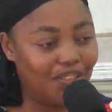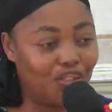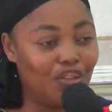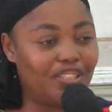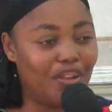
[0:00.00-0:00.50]

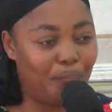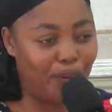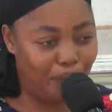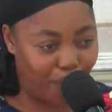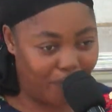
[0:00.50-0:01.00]
Choosing
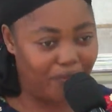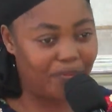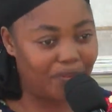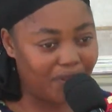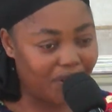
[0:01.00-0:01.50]
people.
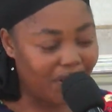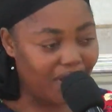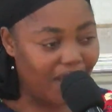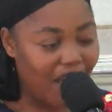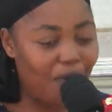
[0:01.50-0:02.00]

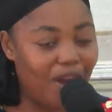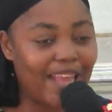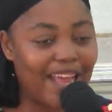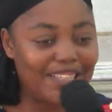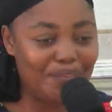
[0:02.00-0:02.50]
Our
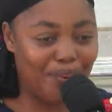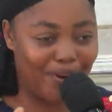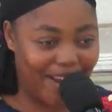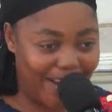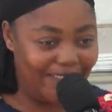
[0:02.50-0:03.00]
daddy
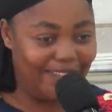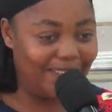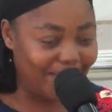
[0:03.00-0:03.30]
prayed.